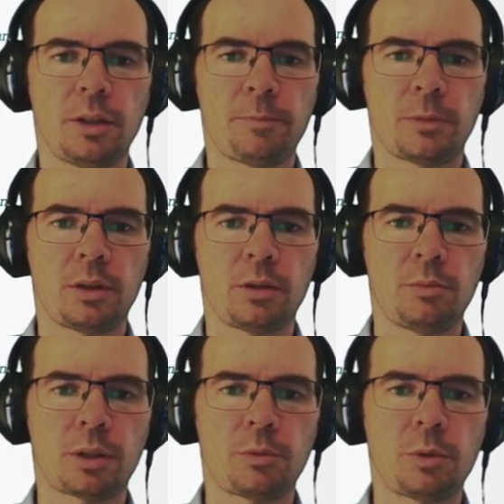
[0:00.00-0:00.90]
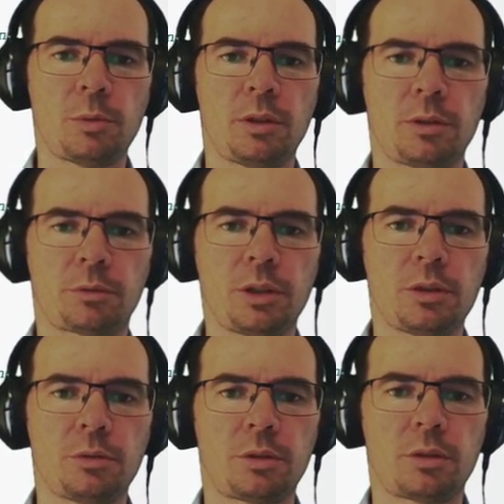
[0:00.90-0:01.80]
where we will
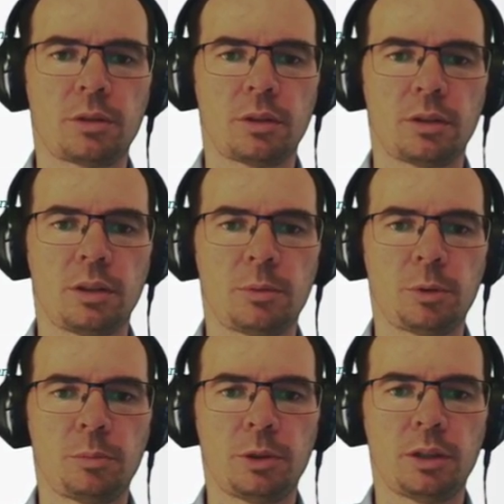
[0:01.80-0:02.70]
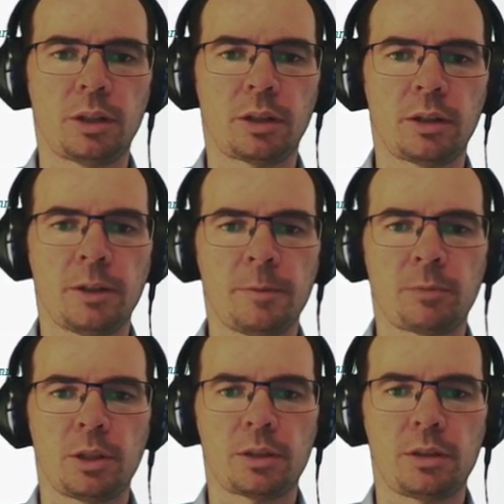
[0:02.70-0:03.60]
reuse W bar
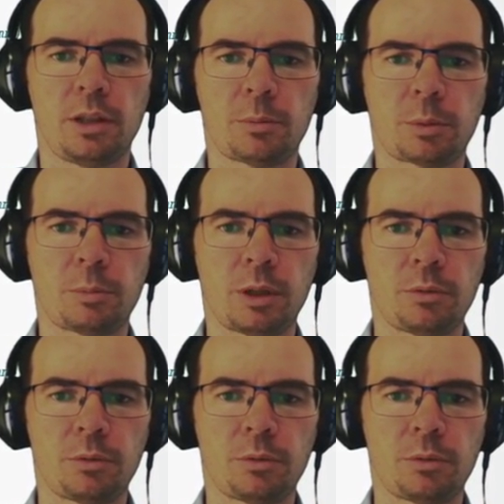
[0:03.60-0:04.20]
as the upper bound.